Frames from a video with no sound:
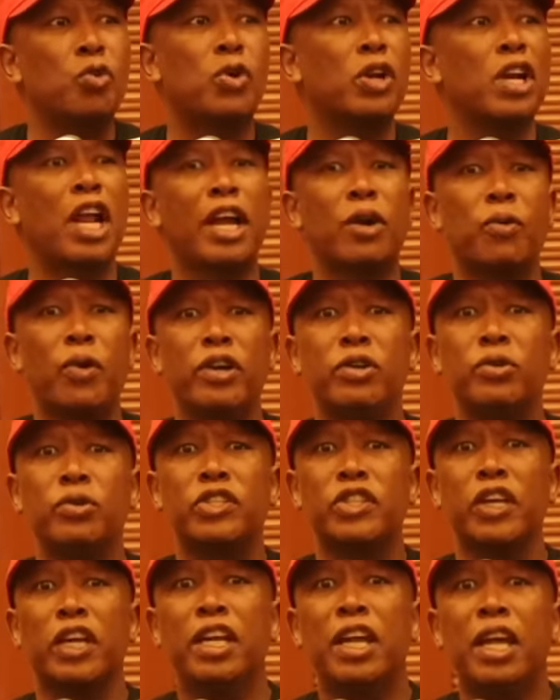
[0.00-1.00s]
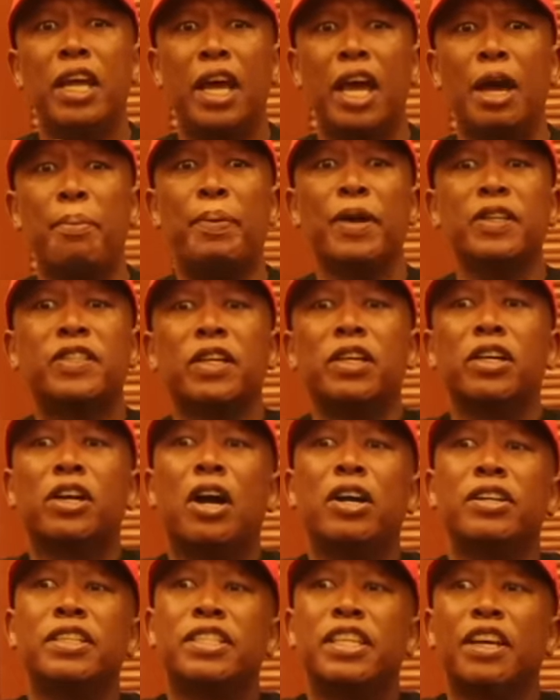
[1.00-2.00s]
look like when you say a person
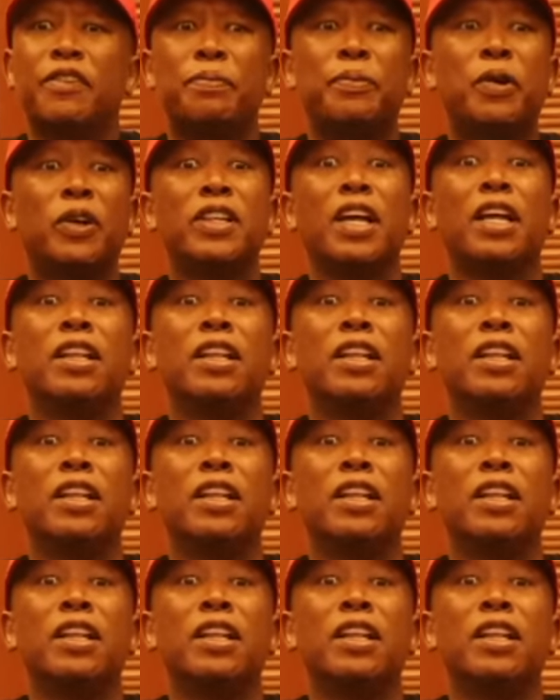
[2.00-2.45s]
can't serve more